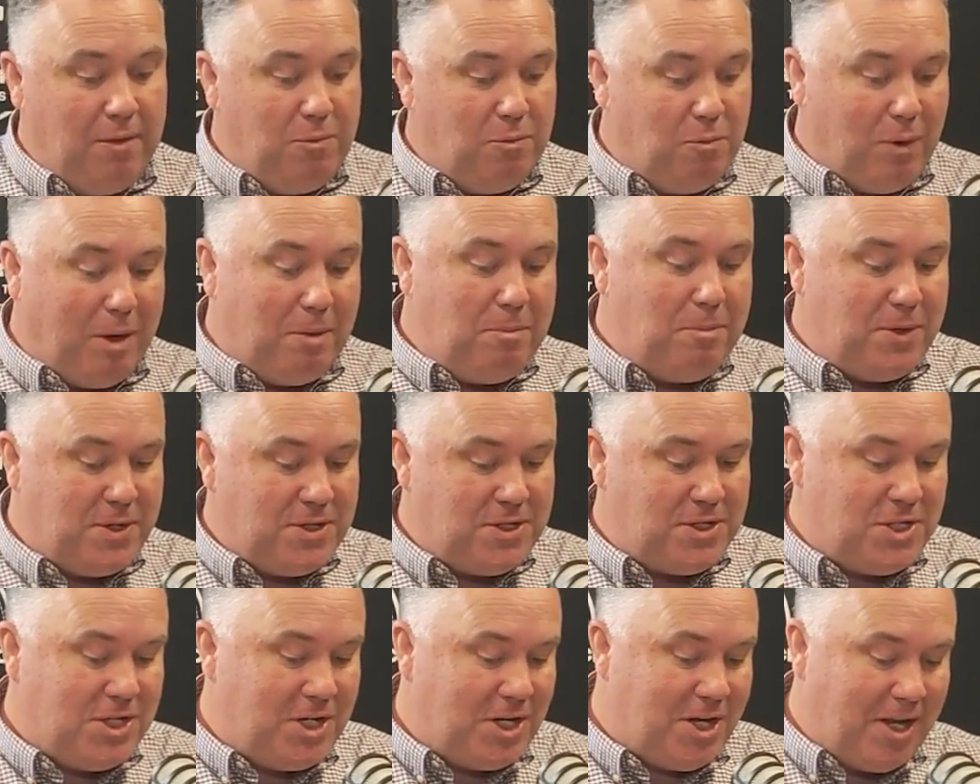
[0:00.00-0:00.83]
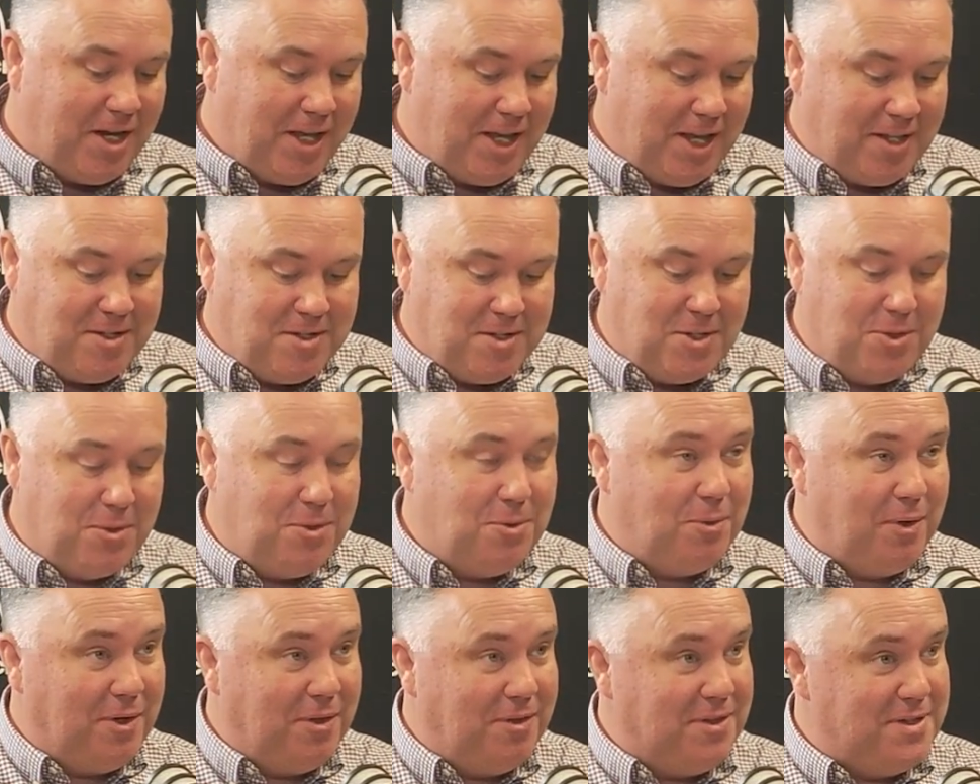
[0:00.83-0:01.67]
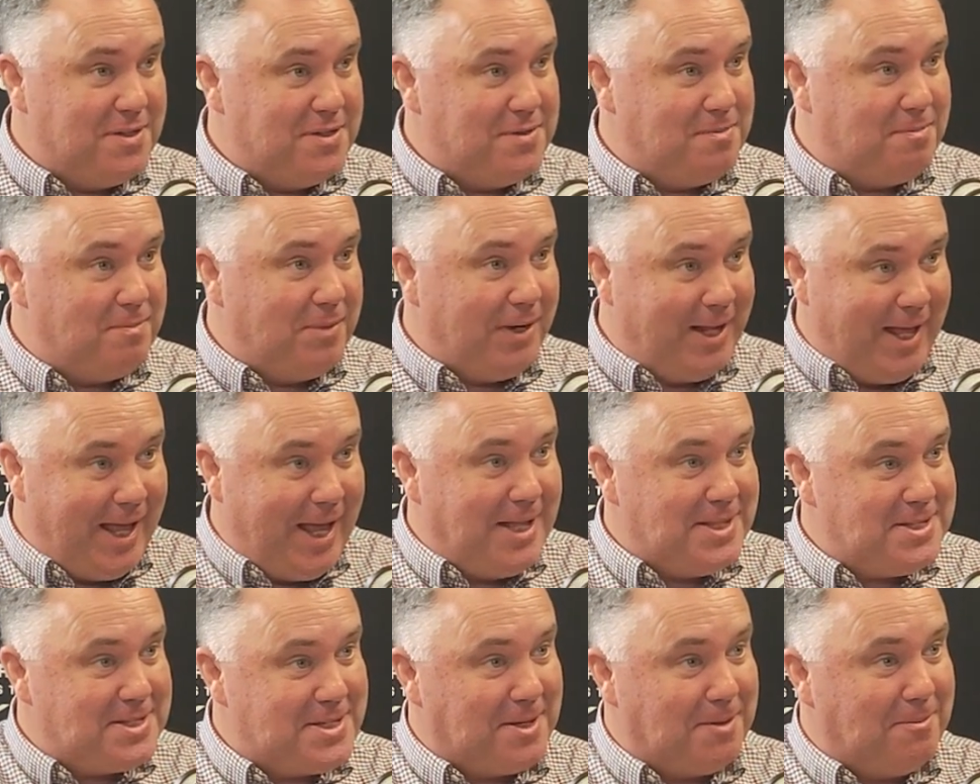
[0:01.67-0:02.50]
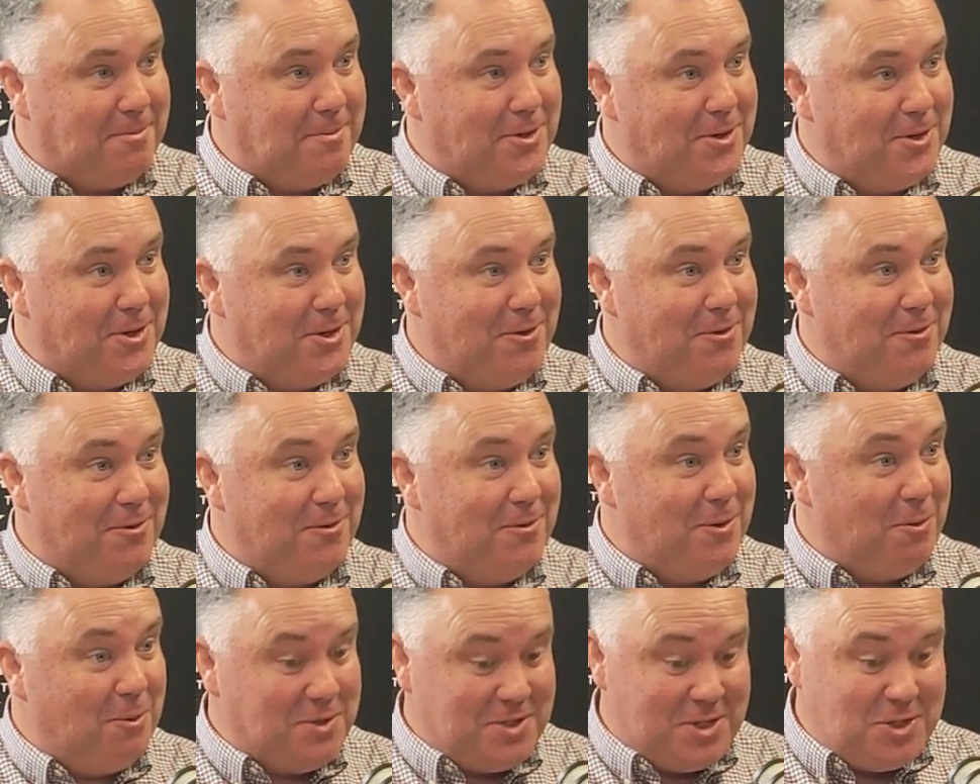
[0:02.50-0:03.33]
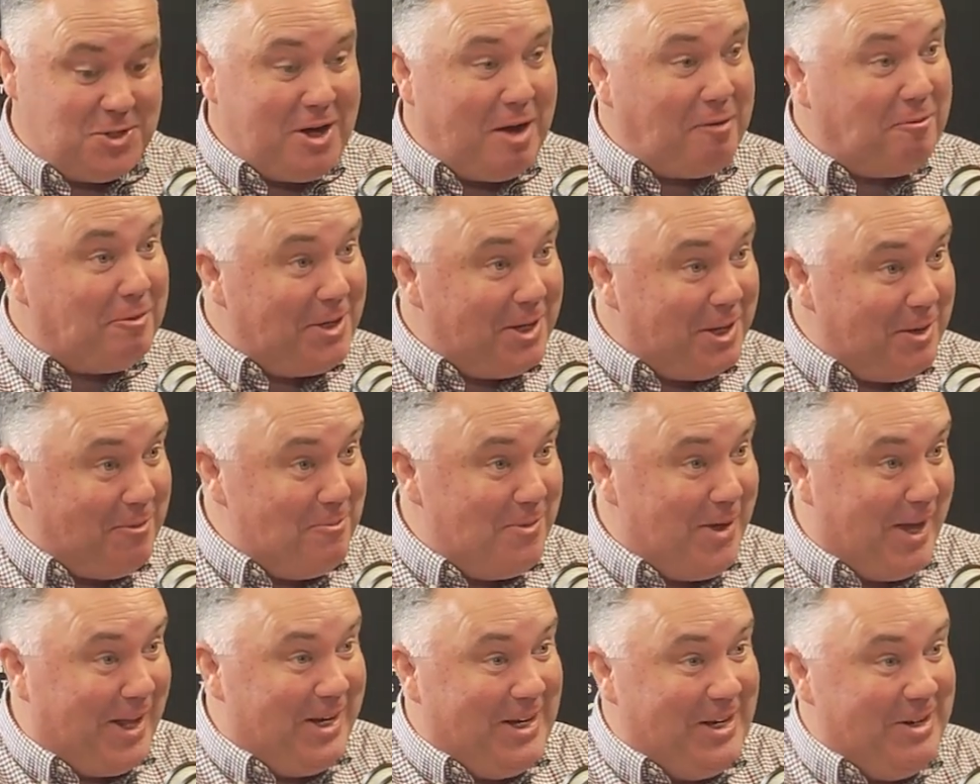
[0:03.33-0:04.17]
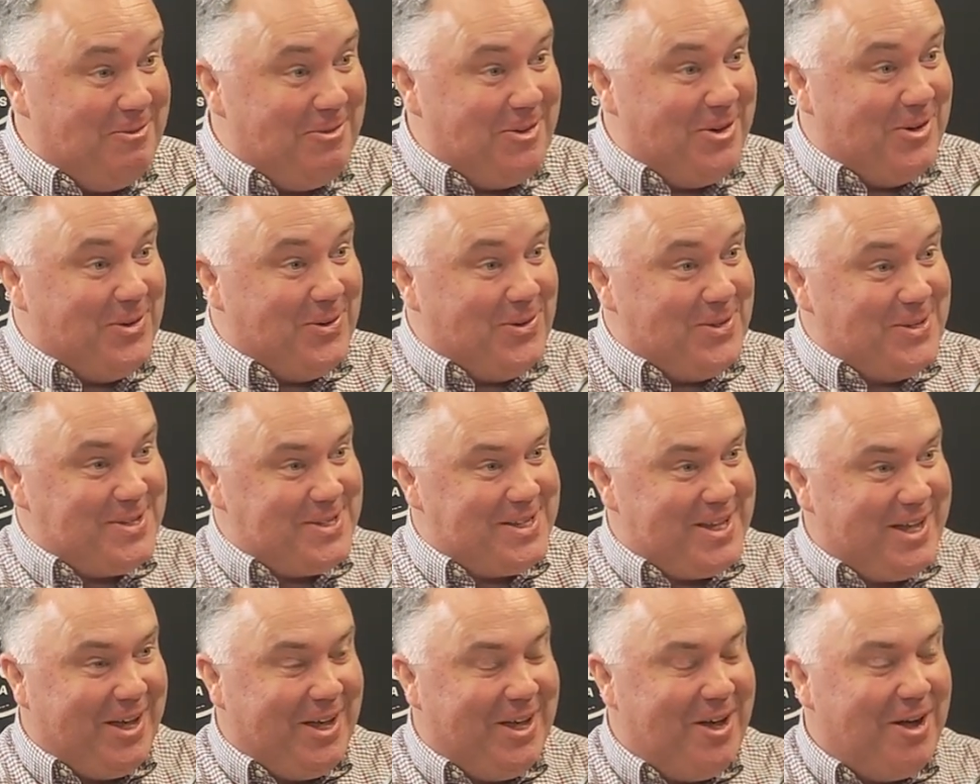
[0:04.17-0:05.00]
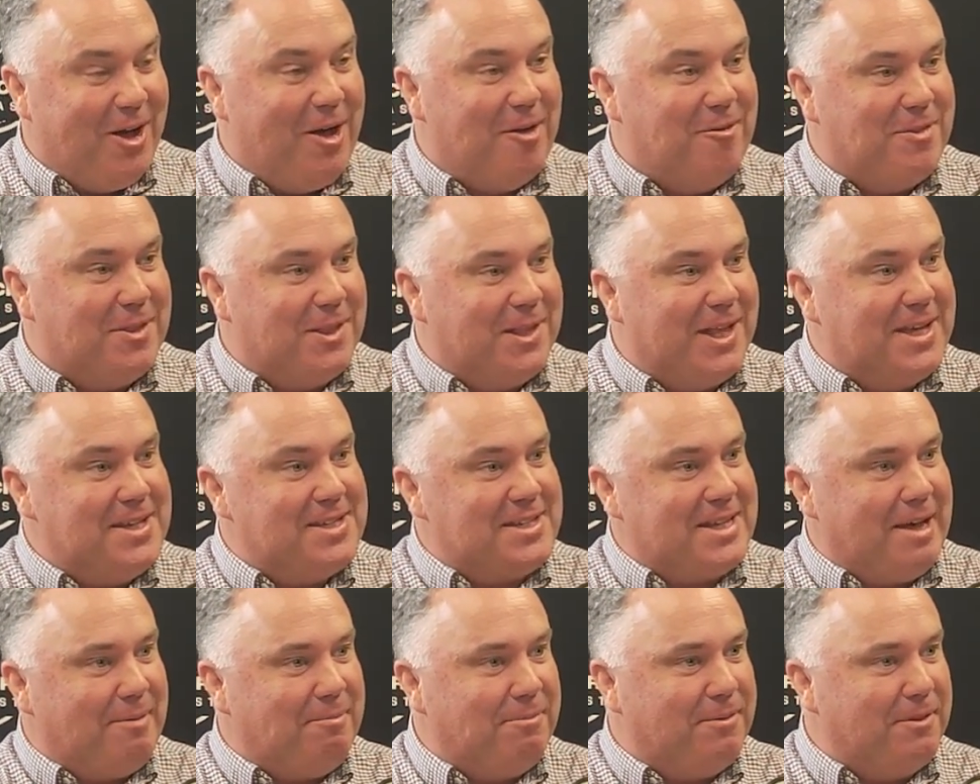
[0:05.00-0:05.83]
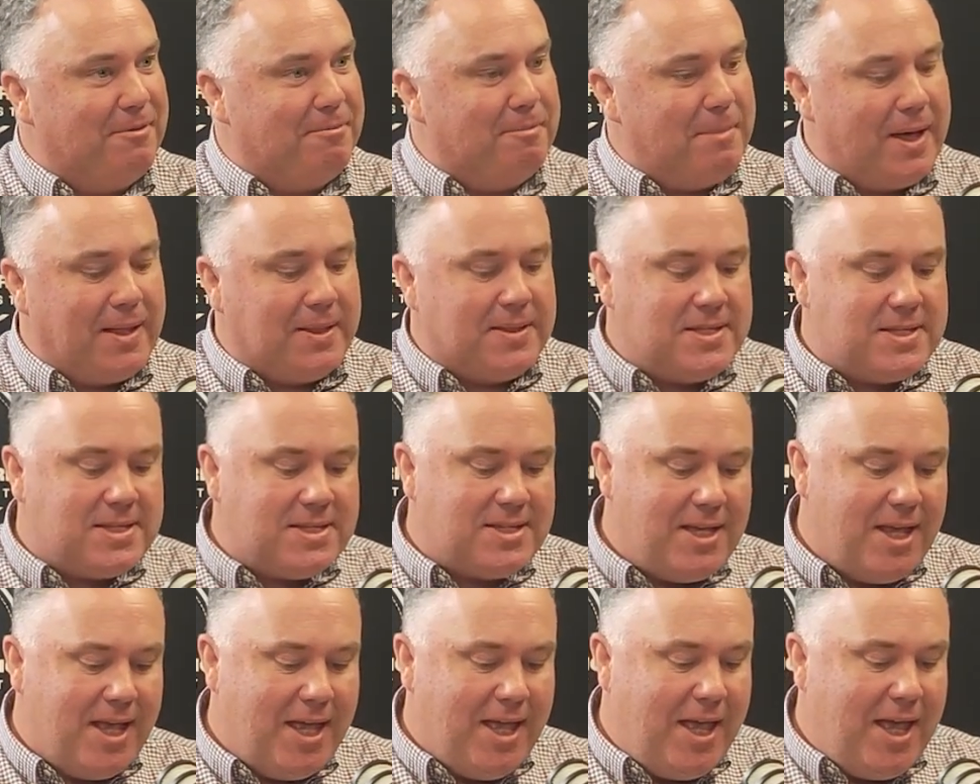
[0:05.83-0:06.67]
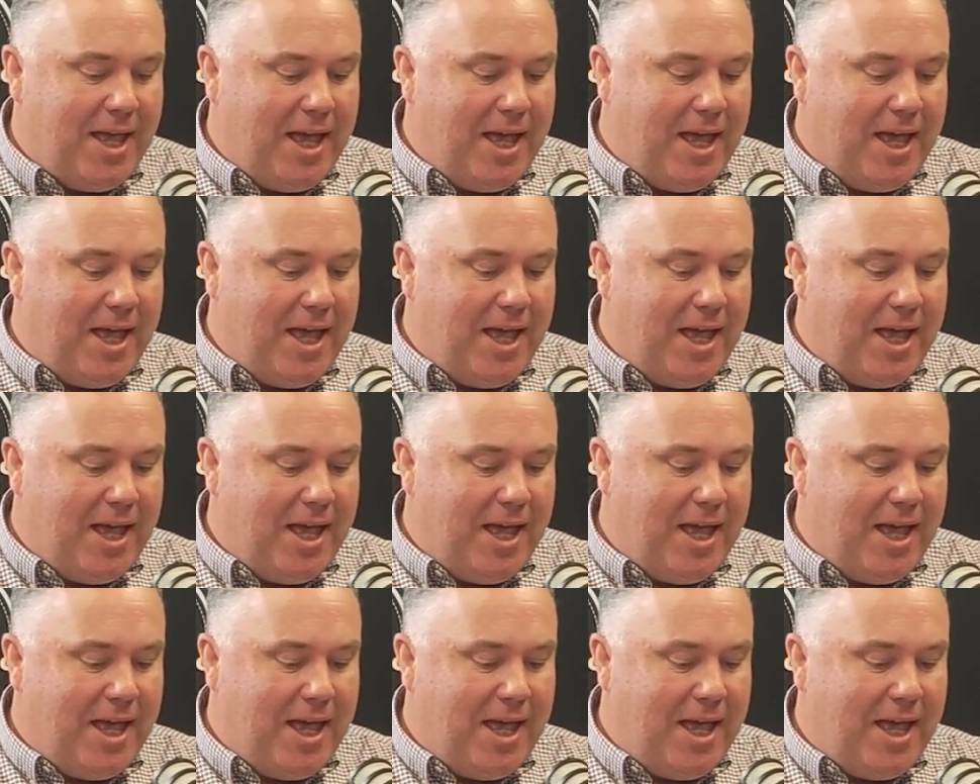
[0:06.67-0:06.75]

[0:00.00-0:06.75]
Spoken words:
And one person you're going to get to do it with is Peter Hanscom, who you was a travelling companion of yours over the last couple of months.